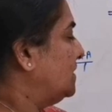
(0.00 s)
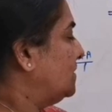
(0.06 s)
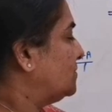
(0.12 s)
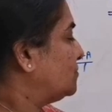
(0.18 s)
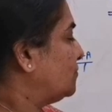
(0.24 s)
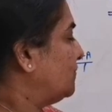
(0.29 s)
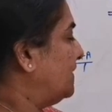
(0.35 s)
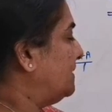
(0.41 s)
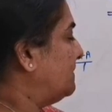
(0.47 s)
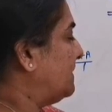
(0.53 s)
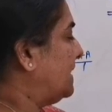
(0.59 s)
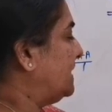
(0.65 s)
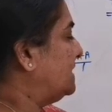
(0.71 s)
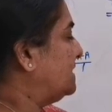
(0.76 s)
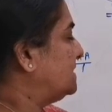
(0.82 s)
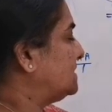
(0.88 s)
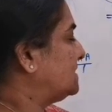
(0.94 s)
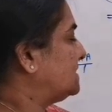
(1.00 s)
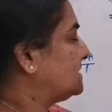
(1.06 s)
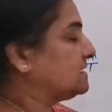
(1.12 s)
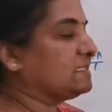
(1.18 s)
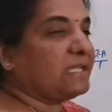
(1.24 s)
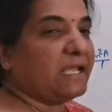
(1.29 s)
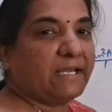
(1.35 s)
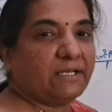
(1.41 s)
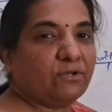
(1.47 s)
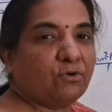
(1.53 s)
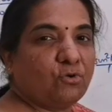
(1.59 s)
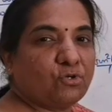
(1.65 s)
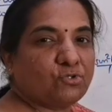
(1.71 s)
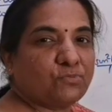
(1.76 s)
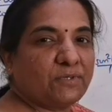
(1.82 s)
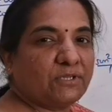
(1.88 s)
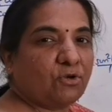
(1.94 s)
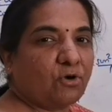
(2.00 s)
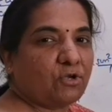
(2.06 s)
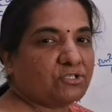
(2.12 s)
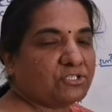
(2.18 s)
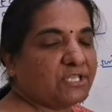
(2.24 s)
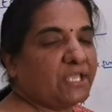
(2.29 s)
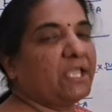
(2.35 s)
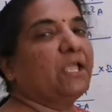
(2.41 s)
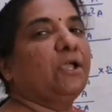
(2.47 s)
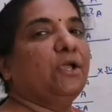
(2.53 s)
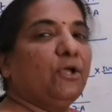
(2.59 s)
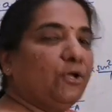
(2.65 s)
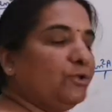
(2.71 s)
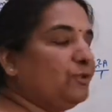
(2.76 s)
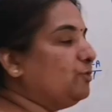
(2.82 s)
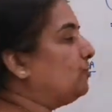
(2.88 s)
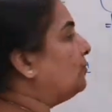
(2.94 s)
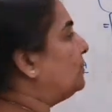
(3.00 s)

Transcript: So when minus sign goes with cos A, you